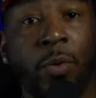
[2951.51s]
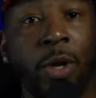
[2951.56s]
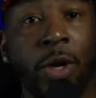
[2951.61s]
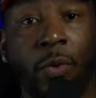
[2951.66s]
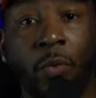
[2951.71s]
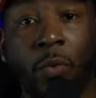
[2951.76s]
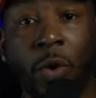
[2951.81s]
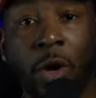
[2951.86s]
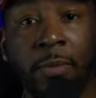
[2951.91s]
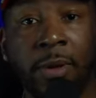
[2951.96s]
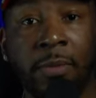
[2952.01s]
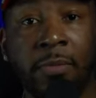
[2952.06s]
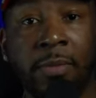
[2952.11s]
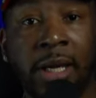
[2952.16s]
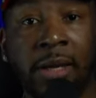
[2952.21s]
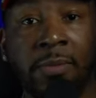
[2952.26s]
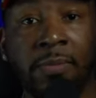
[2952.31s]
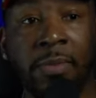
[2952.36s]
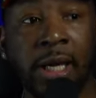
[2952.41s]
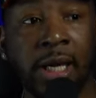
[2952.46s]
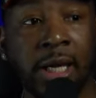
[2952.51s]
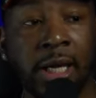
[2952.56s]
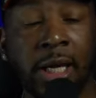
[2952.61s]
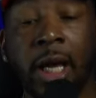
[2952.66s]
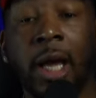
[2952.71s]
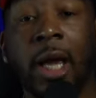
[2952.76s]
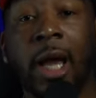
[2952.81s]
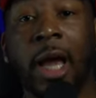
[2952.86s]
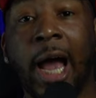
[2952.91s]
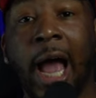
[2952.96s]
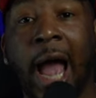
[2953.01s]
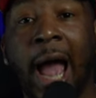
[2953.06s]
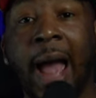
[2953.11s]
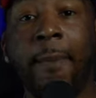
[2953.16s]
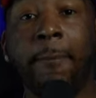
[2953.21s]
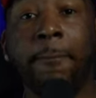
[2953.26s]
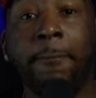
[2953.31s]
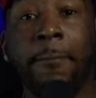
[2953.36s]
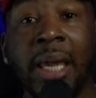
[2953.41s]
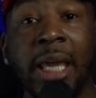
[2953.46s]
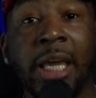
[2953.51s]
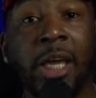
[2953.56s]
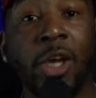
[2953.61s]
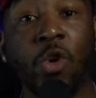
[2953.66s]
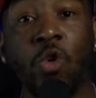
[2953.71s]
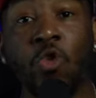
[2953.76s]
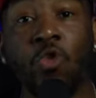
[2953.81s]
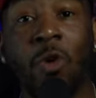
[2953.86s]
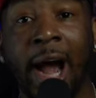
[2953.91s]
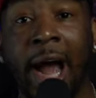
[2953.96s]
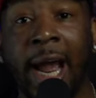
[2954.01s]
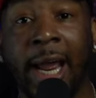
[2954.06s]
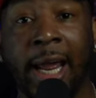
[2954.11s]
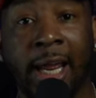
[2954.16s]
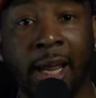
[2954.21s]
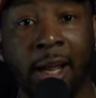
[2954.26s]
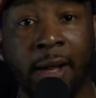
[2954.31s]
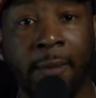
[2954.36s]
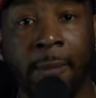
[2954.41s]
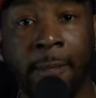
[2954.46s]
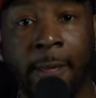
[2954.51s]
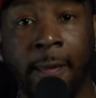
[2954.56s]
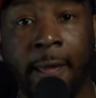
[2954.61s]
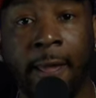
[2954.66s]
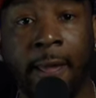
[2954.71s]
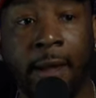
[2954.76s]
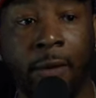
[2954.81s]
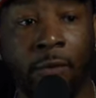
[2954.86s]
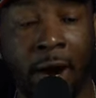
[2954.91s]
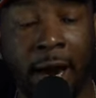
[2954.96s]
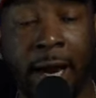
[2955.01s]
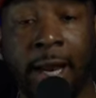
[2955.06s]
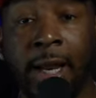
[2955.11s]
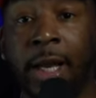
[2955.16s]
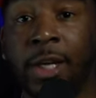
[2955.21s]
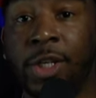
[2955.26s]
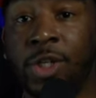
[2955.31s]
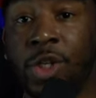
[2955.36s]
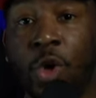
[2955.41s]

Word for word: But when a woman meet me, I'm me who I am, right?